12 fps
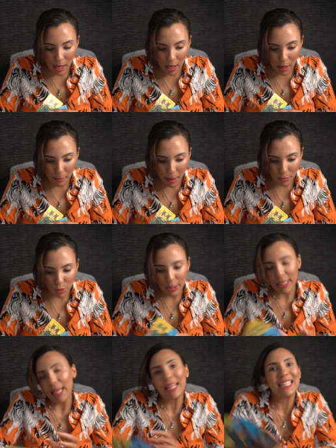I'm
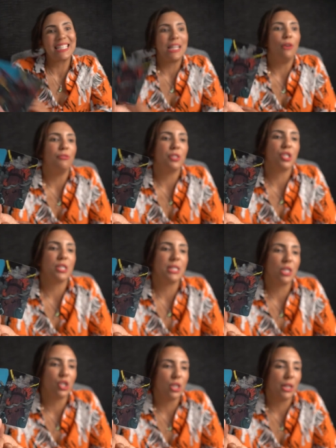really getting a selfish
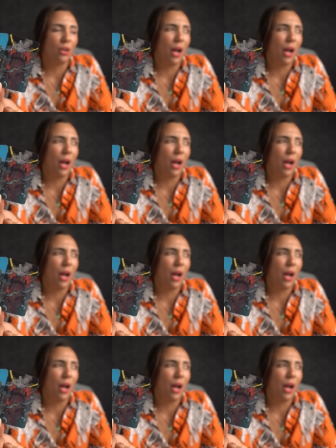decision here.